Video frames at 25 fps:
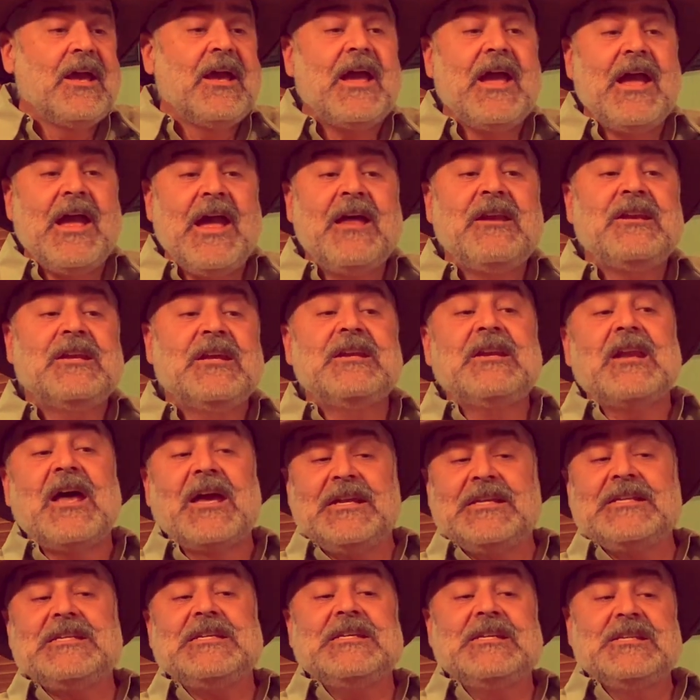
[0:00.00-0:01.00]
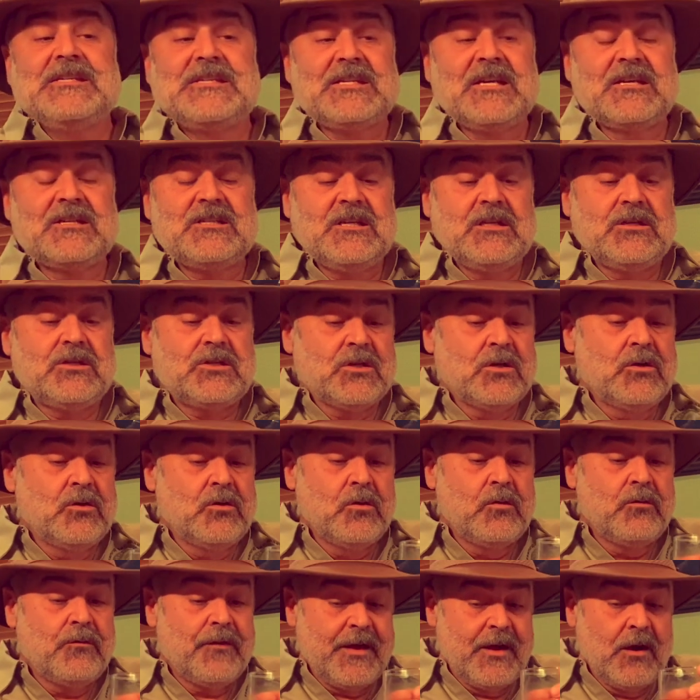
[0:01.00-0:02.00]
And in
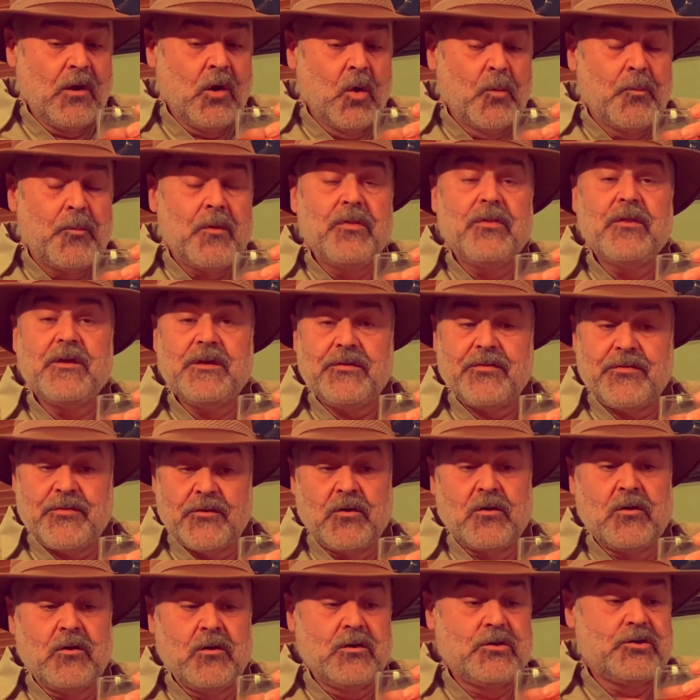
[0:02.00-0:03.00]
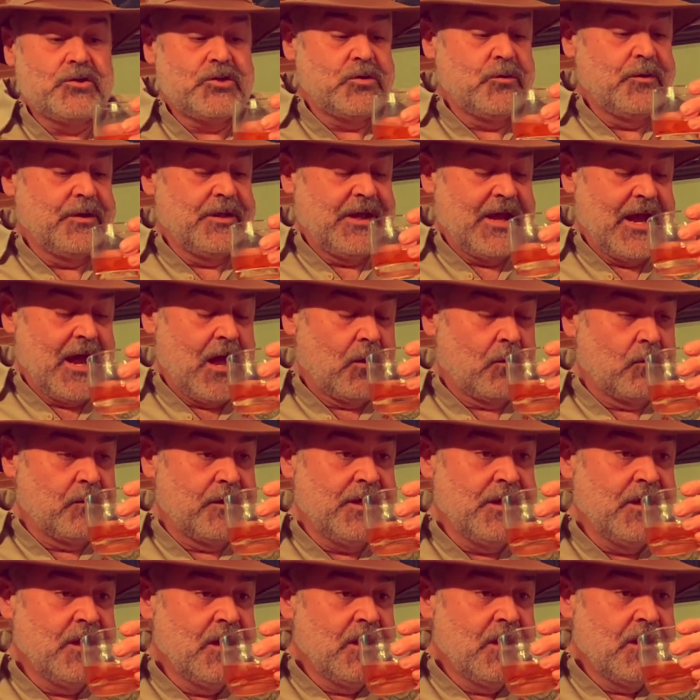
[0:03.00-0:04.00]
1962, they opened the third shooting
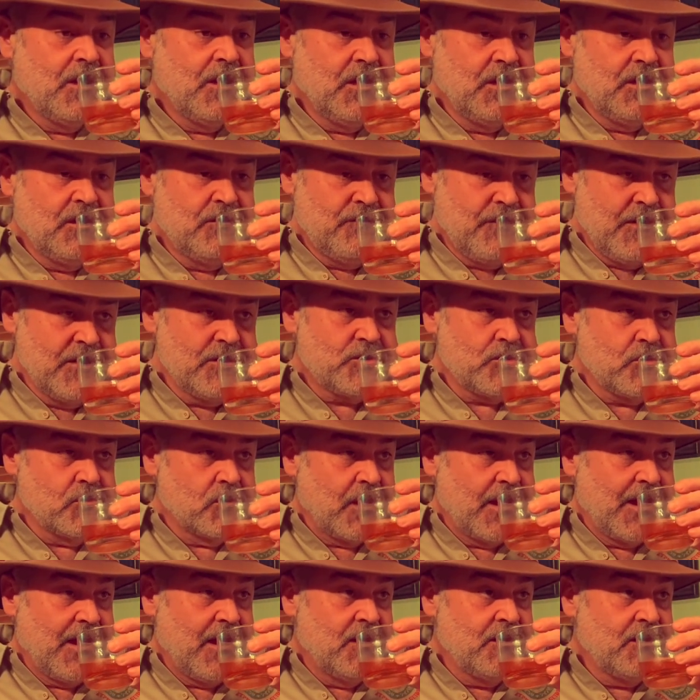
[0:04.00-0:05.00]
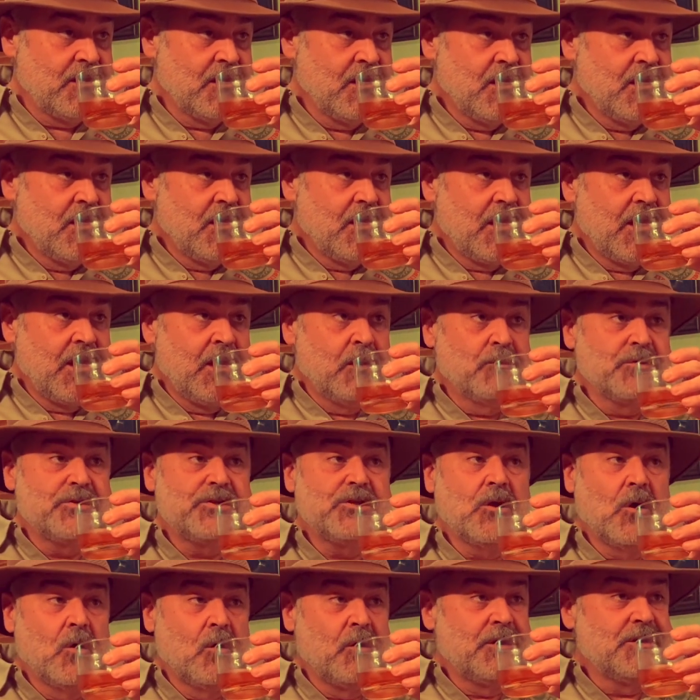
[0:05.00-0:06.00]
gallery in Adventureland, and it was
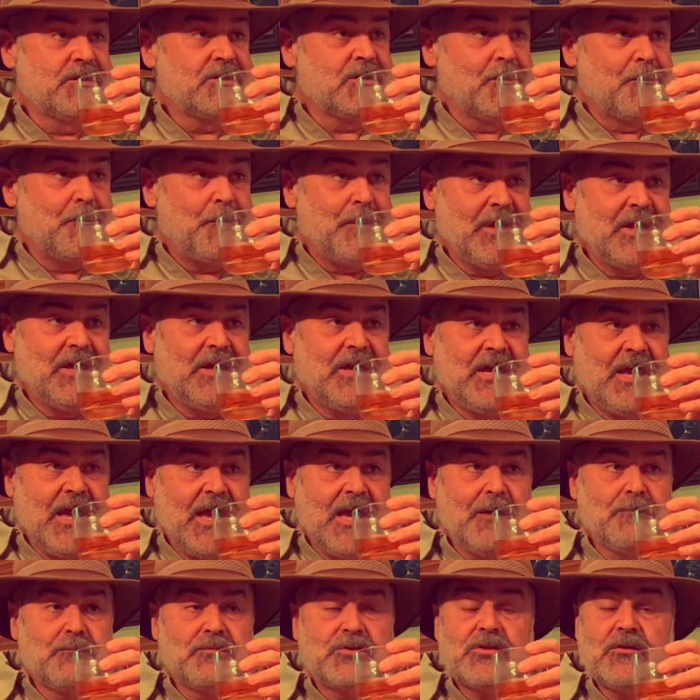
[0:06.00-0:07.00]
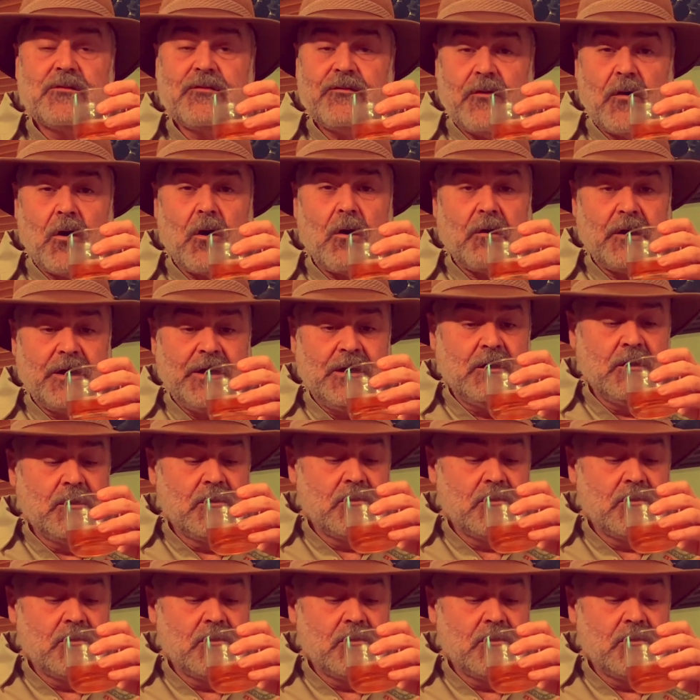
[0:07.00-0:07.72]
known as the Big Game Safari